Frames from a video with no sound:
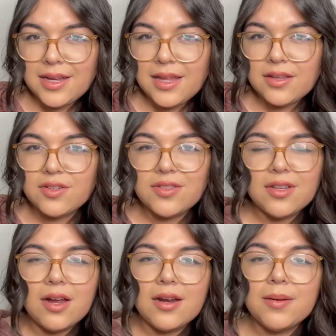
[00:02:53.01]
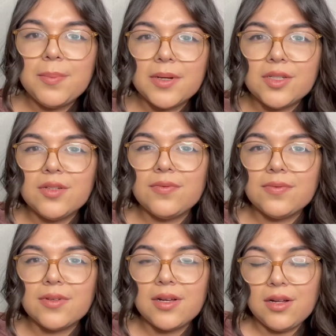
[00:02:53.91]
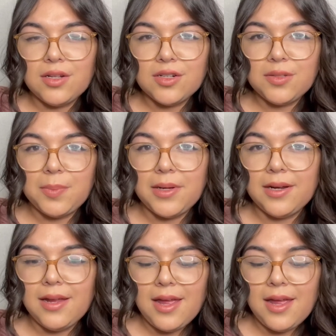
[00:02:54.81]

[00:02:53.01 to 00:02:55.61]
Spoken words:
There's not a bunch of colors, but